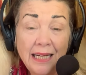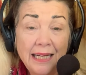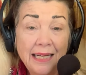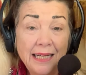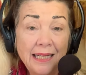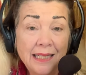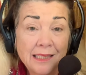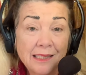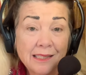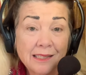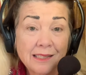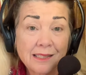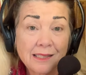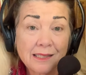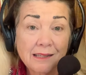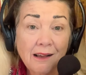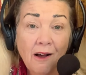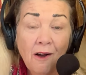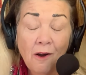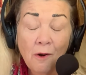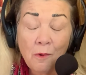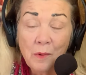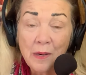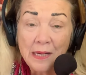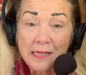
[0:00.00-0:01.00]
It's
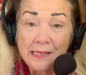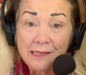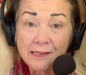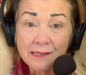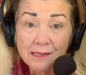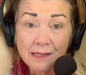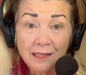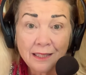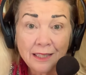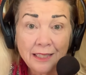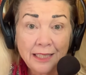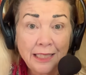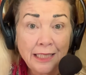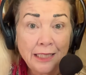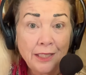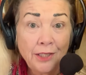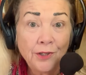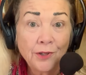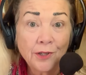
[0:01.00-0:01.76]
always clean.